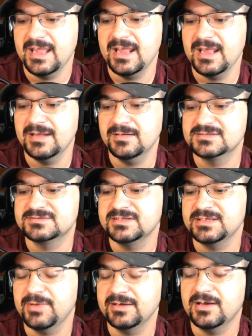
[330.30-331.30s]
And let's
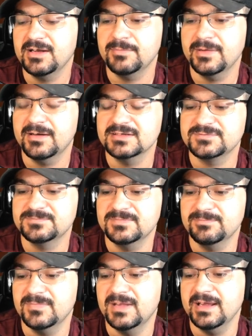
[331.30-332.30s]
click it back on. My
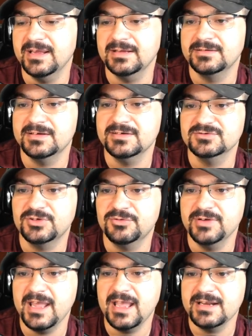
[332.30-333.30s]
gun is
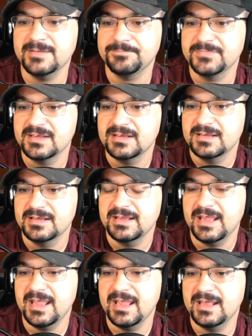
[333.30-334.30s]
going at it.
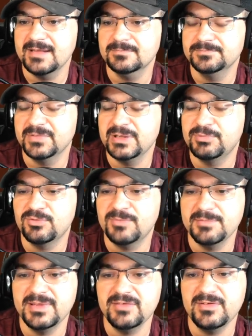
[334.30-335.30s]
And let me pull
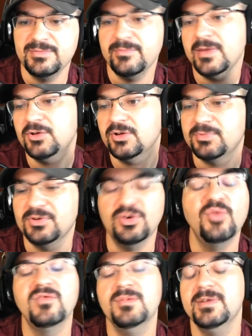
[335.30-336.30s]
my PvP menu up. I'll
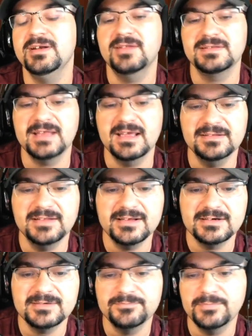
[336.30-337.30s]
go over a menu like that
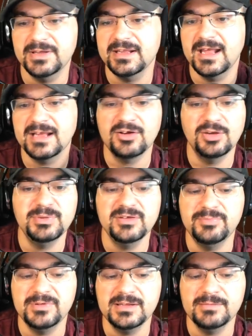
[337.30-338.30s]
later, but I call it
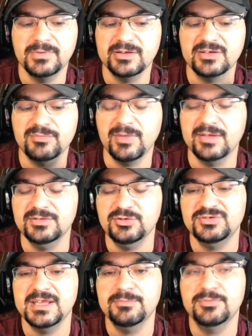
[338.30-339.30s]
PvP, but it'll give me my
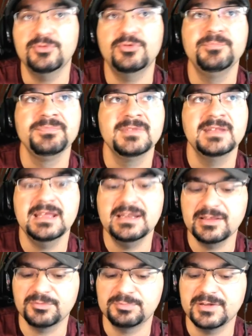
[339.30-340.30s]
loot table,
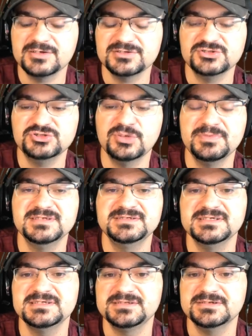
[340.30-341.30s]
any other players that show up in the
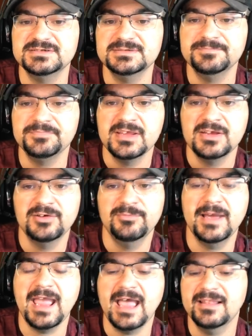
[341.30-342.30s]
system,
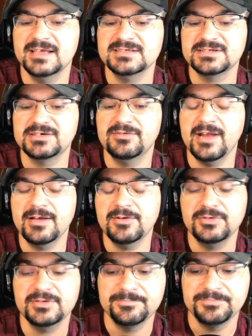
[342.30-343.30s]
my allies that are
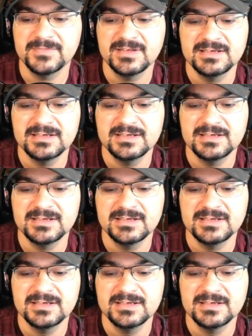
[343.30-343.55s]
around.